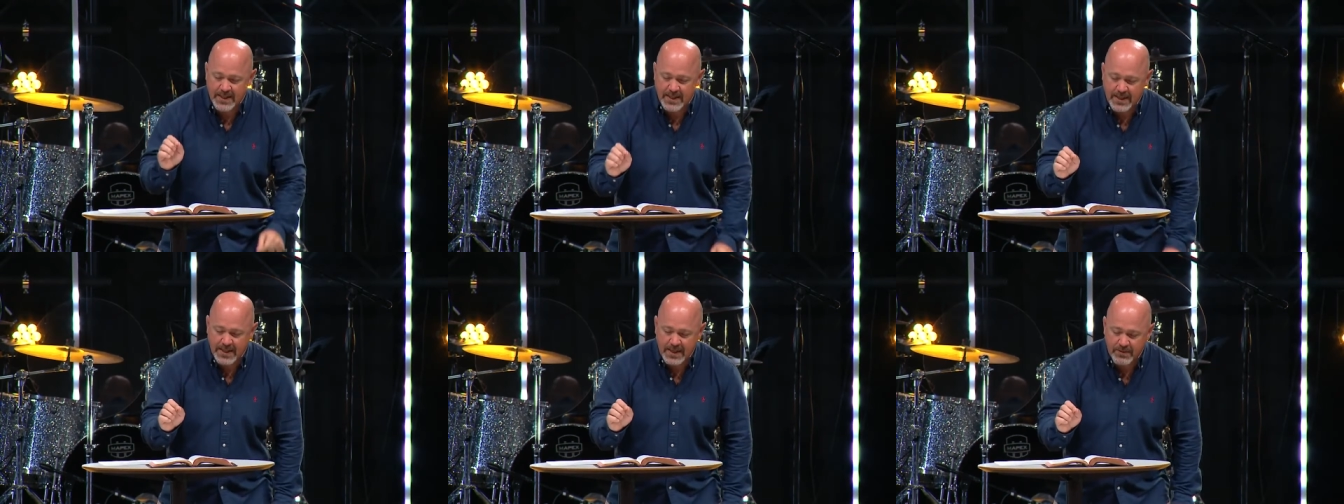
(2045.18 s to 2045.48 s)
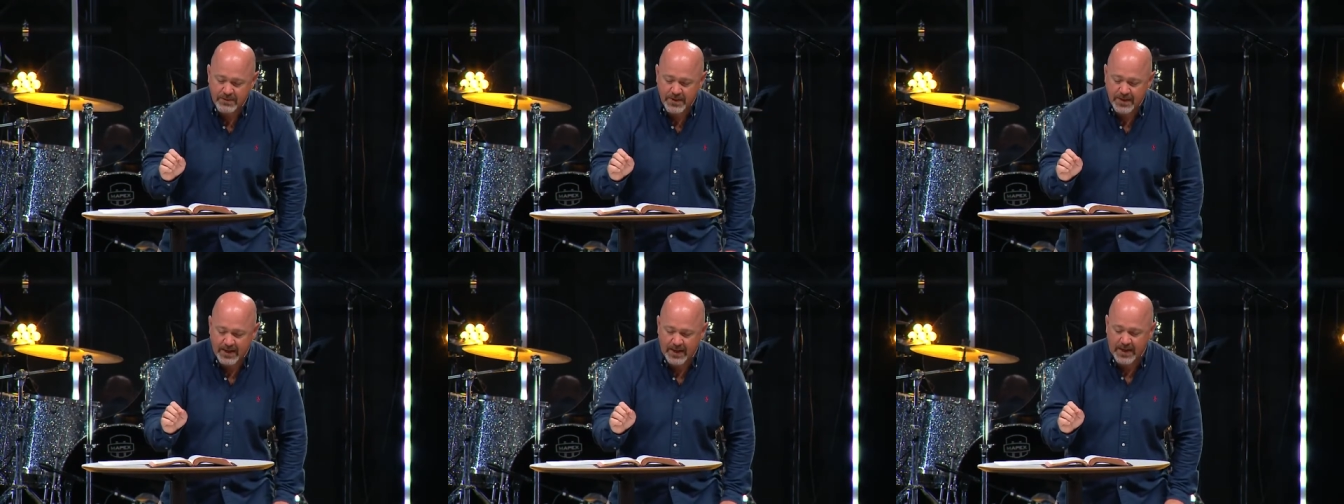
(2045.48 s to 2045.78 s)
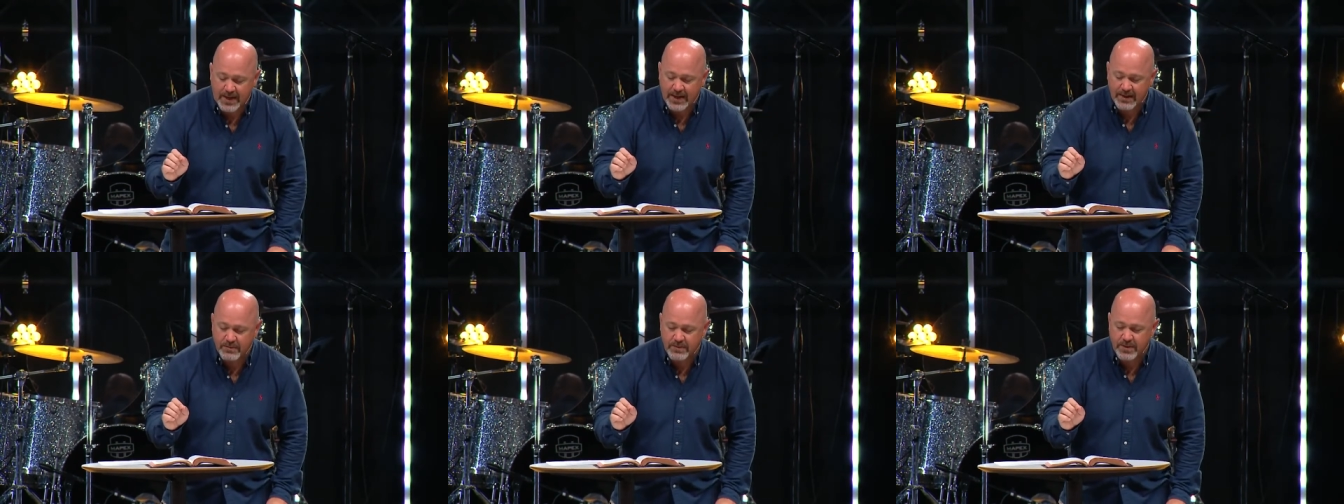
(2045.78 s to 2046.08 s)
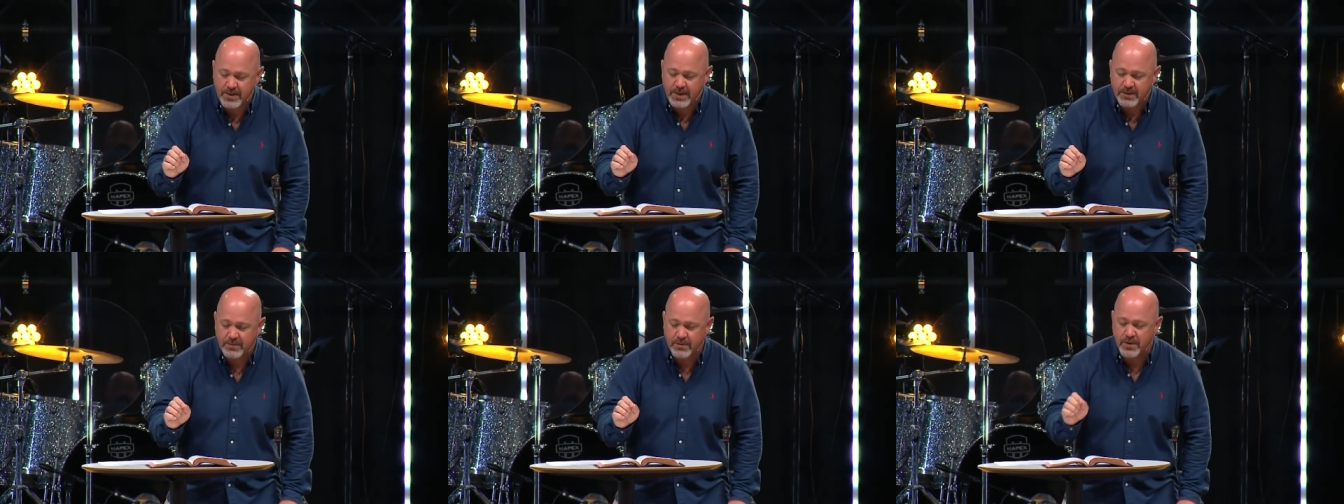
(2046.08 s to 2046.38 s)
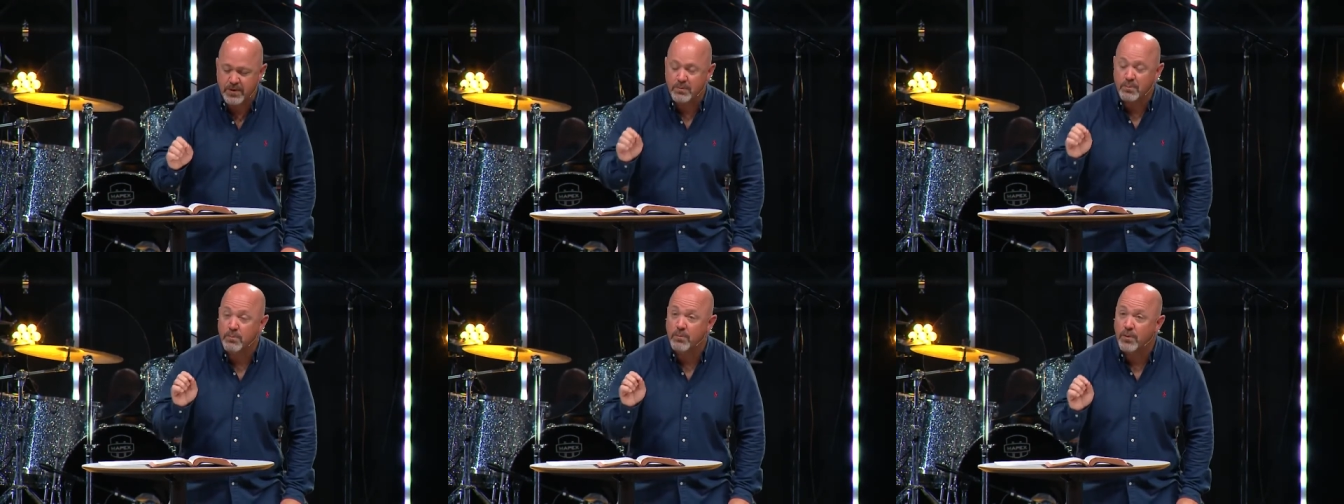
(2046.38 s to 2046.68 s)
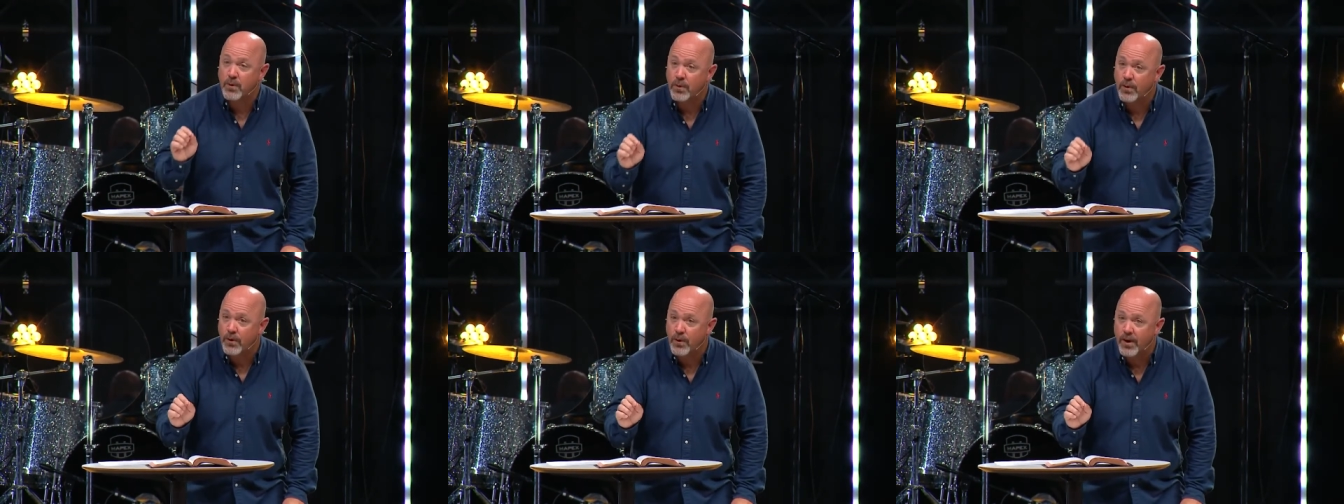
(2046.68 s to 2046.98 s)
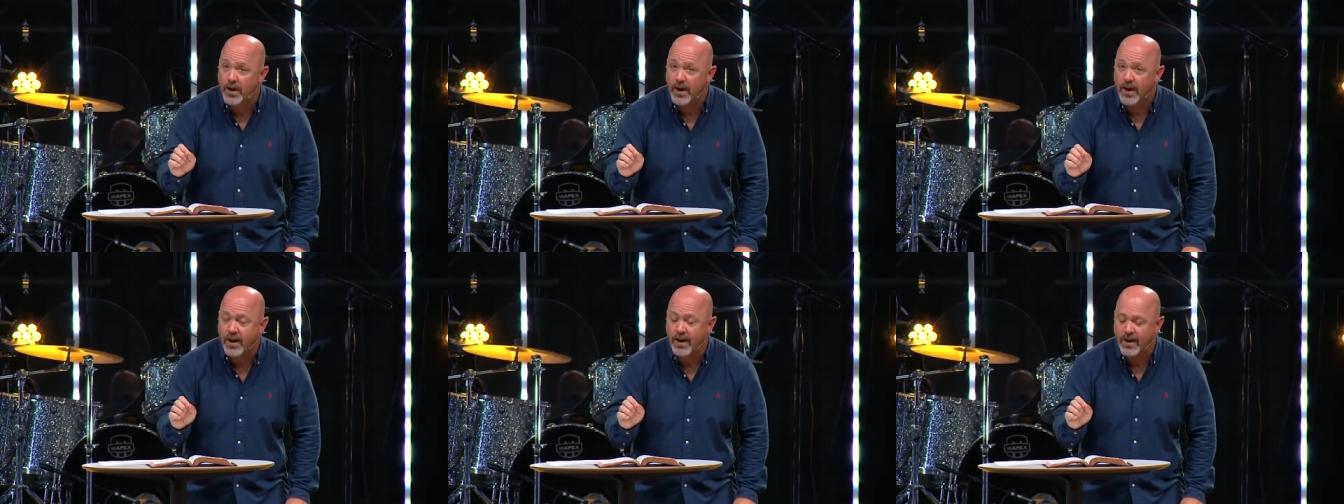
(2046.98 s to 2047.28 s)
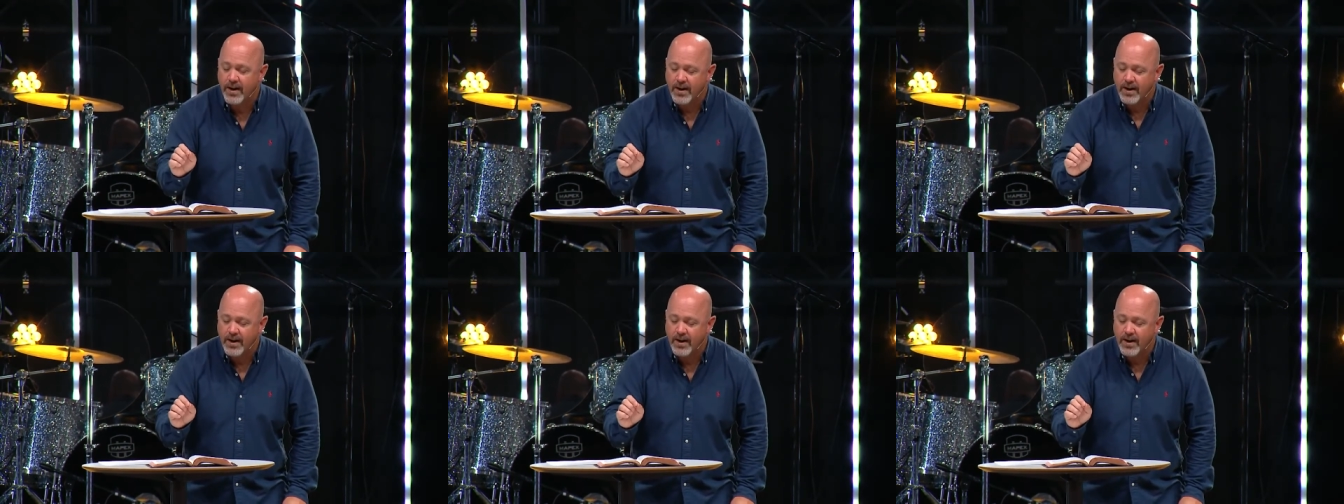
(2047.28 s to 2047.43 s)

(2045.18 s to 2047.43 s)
living life different more